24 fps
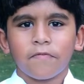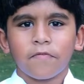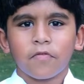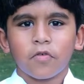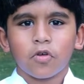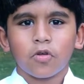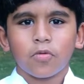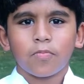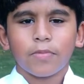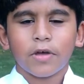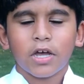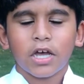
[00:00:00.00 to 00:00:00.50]

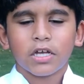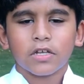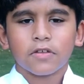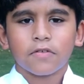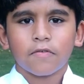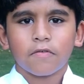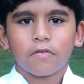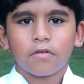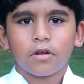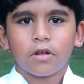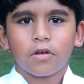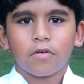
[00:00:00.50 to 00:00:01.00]
food bags
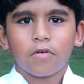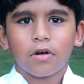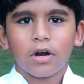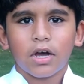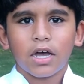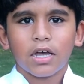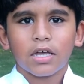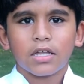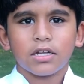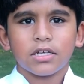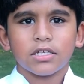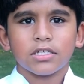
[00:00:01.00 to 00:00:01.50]
for
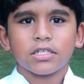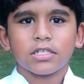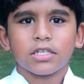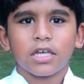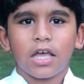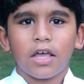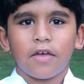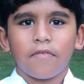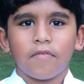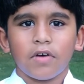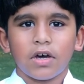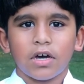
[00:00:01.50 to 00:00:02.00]
Narayana
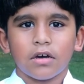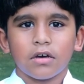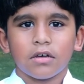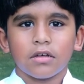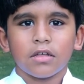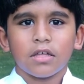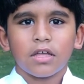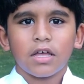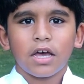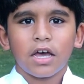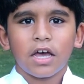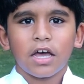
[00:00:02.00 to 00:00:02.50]
Seva,
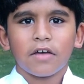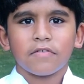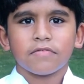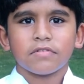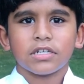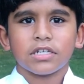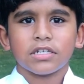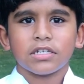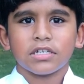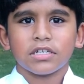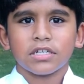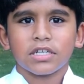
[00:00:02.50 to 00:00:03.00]
I have
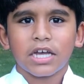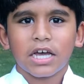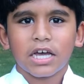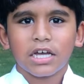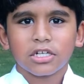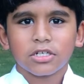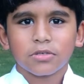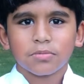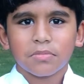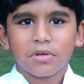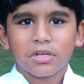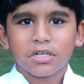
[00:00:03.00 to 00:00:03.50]
to
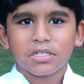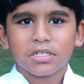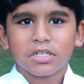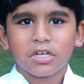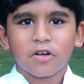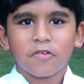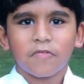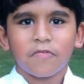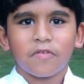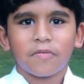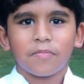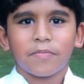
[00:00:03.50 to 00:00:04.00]
detach
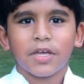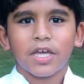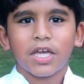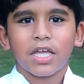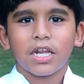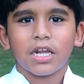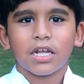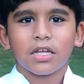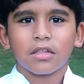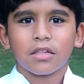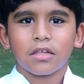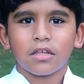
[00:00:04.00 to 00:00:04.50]
myself from
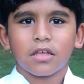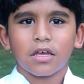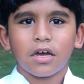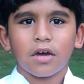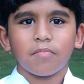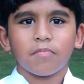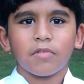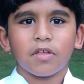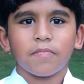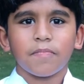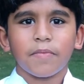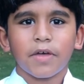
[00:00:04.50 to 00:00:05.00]
eating the
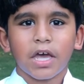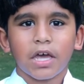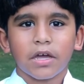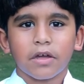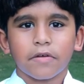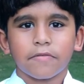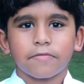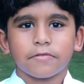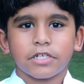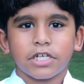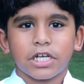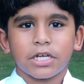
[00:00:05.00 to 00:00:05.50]
yummy bag
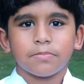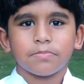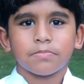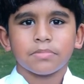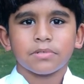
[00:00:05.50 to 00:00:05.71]
of chips.